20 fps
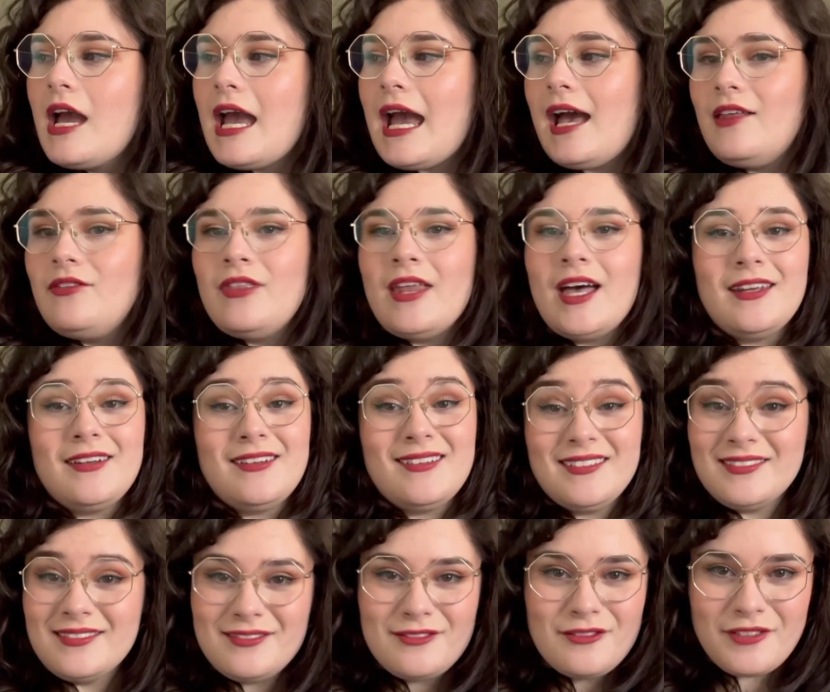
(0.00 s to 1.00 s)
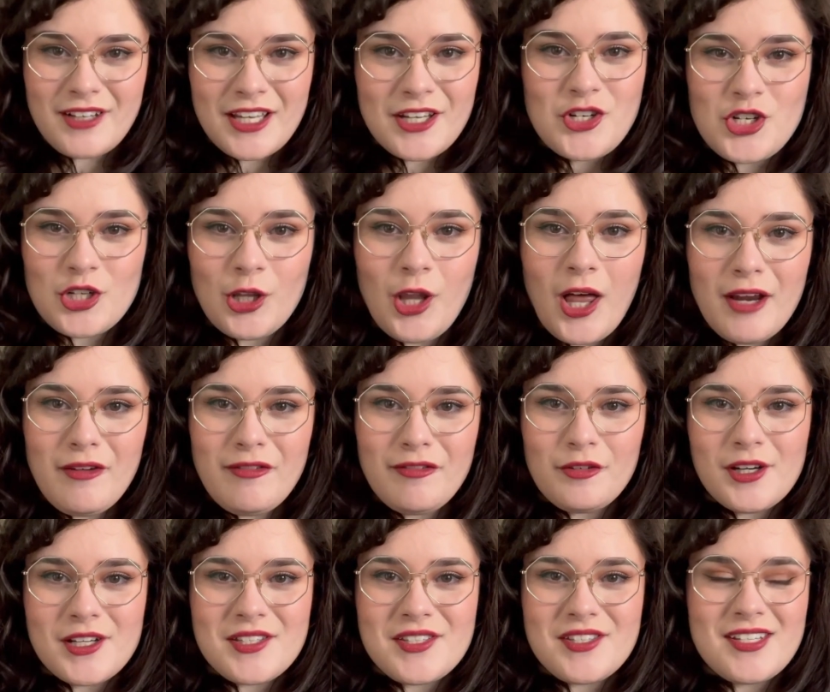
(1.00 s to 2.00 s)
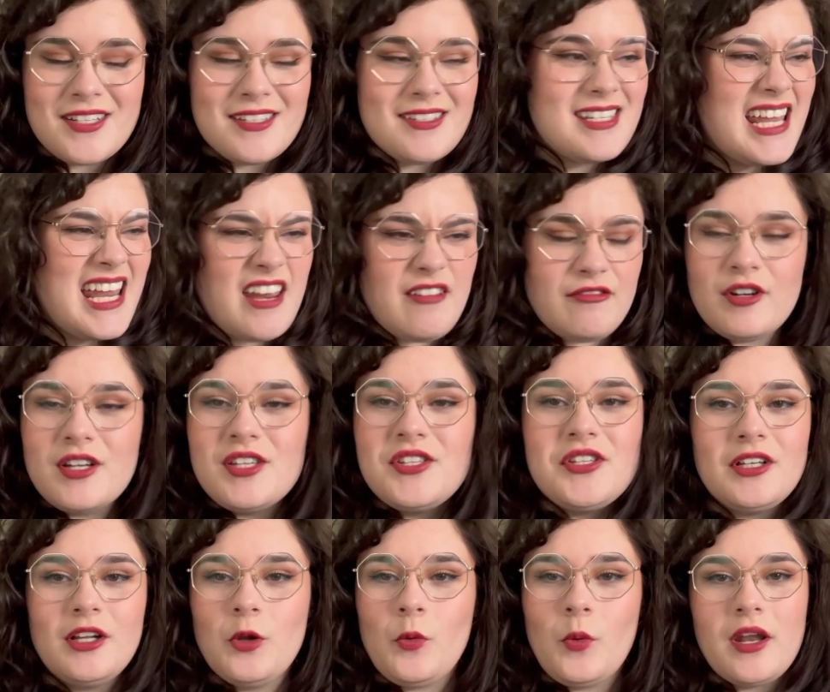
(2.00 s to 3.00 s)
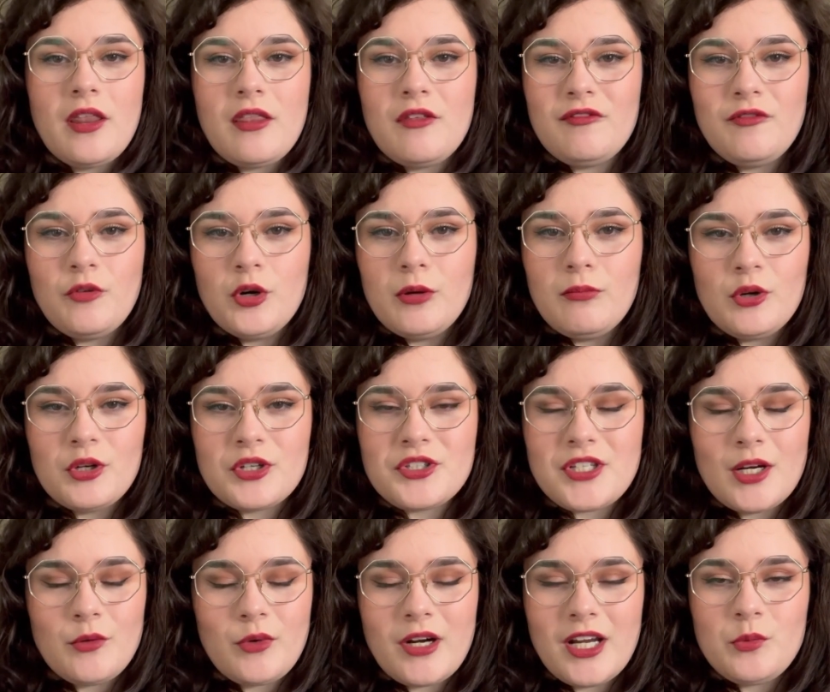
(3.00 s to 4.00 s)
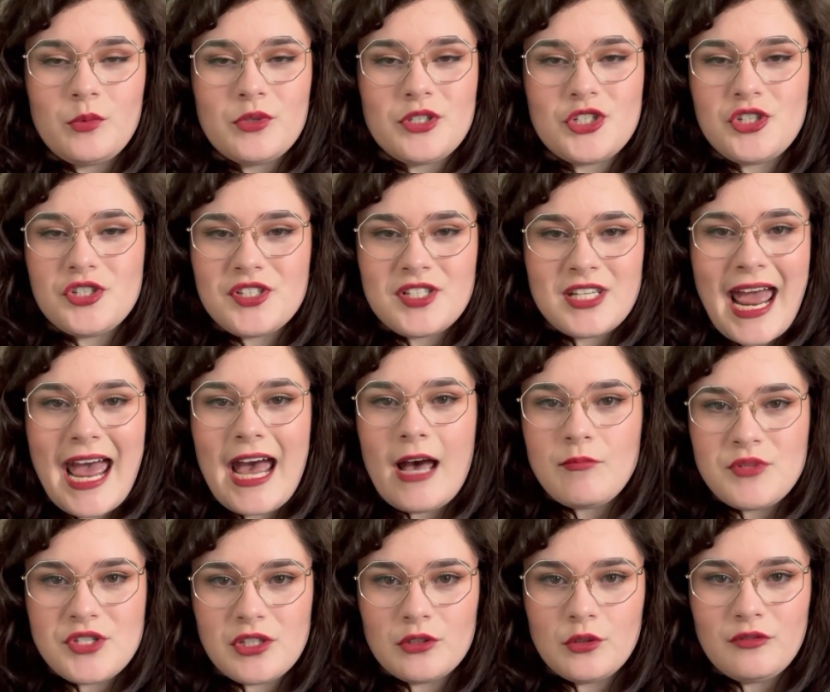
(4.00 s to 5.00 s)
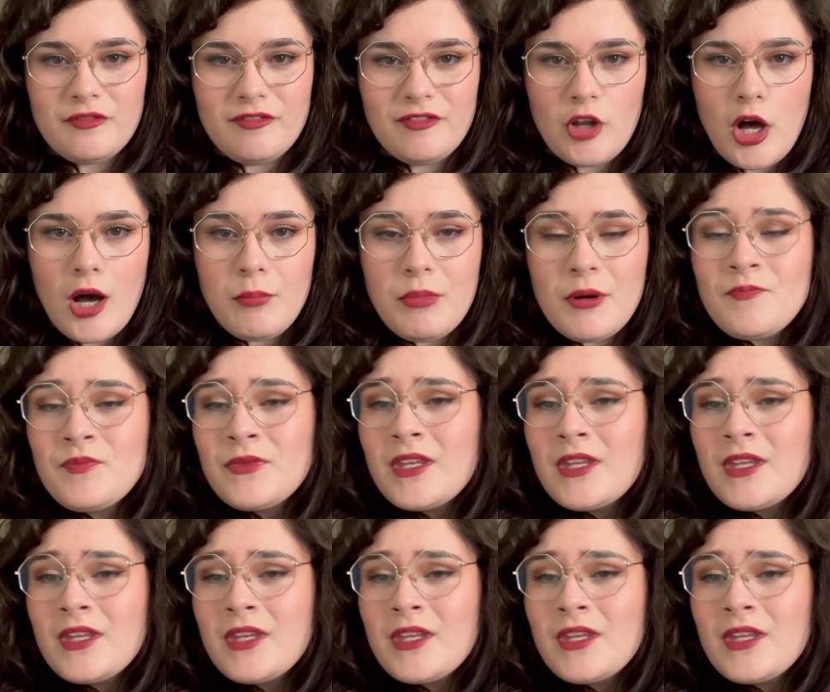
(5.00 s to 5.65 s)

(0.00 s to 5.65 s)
And then in July, for instance, every single one of the four books I read was just an absolute flop.